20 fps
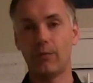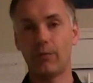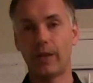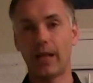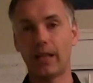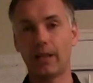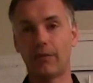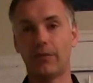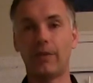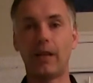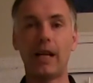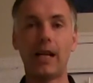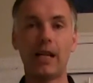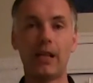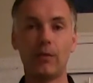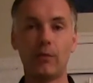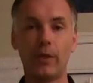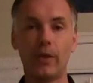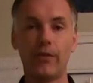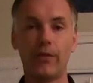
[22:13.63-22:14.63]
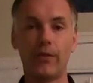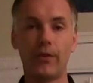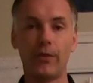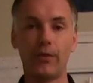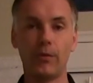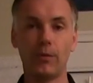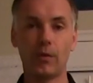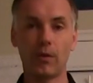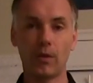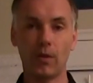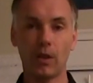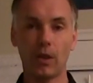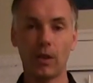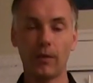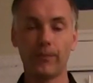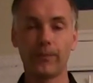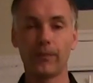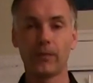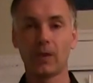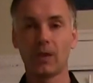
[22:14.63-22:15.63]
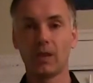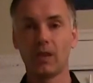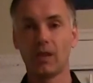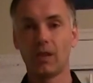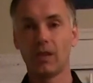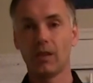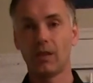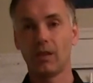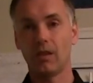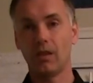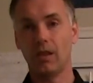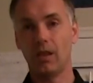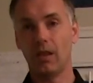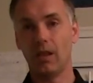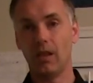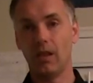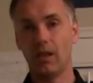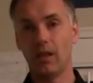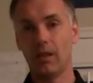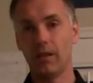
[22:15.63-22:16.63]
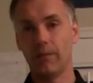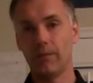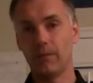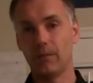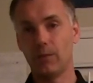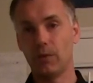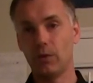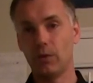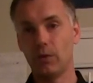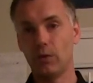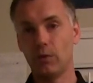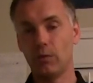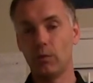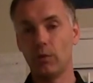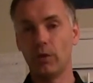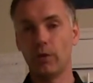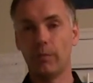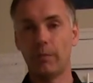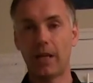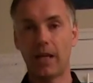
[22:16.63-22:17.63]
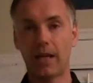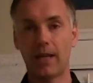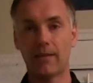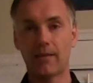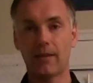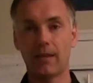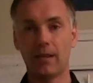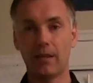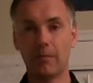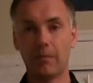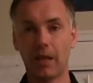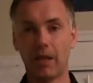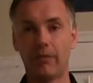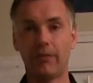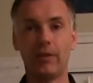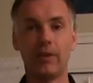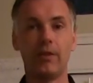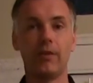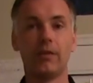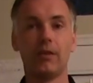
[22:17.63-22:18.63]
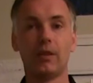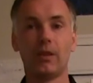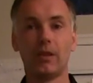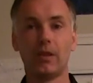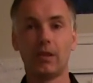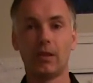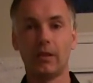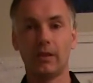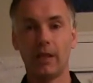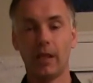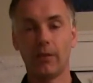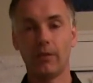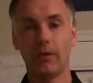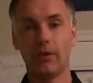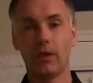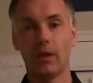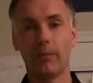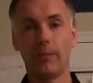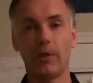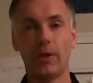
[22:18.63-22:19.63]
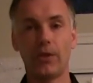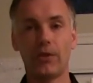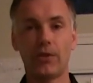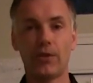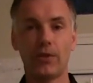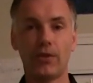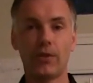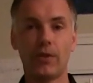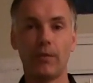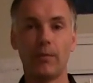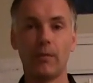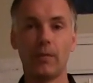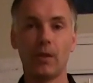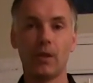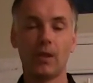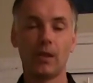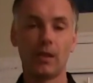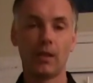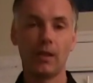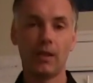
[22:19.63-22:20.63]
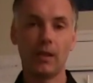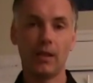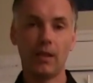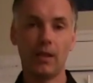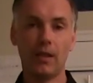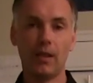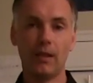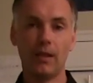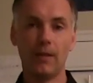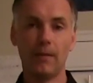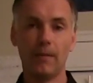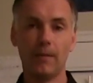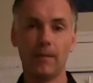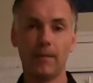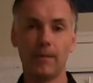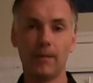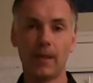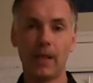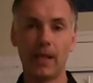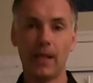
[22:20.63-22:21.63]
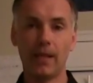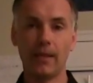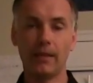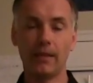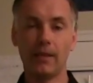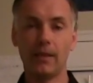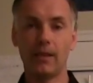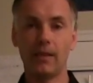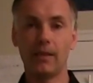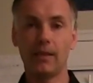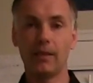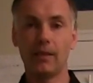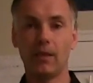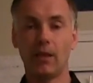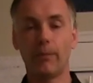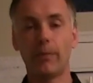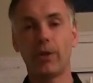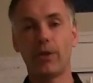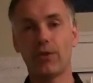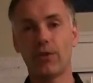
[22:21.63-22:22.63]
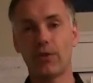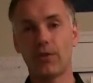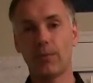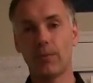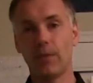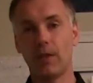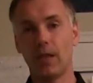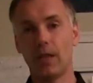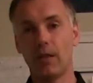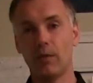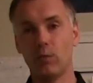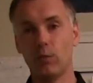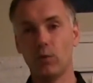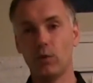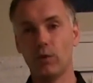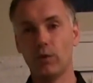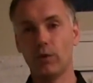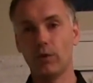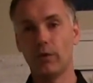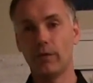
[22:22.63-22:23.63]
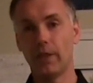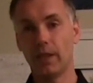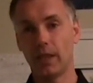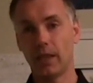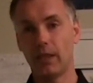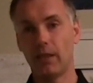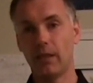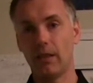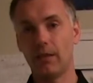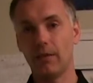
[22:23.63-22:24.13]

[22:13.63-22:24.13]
write file Win32 call, you would pass a buffer down to the operating system. And the operating system then would, via